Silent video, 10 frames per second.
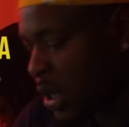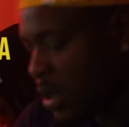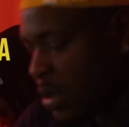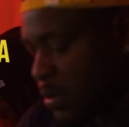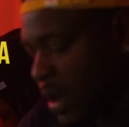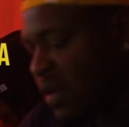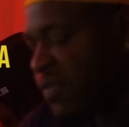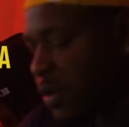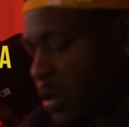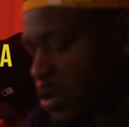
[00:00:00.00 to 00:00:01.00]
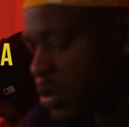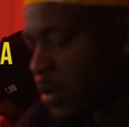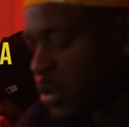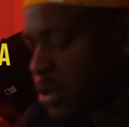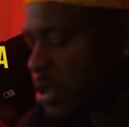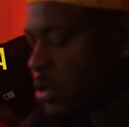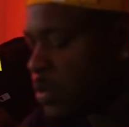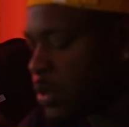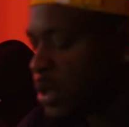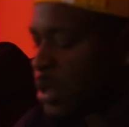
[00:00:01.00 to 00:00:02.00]
Like, I fuck with y'all, I want to see
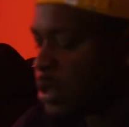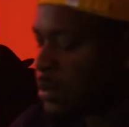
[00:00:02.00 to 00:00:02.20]
you win,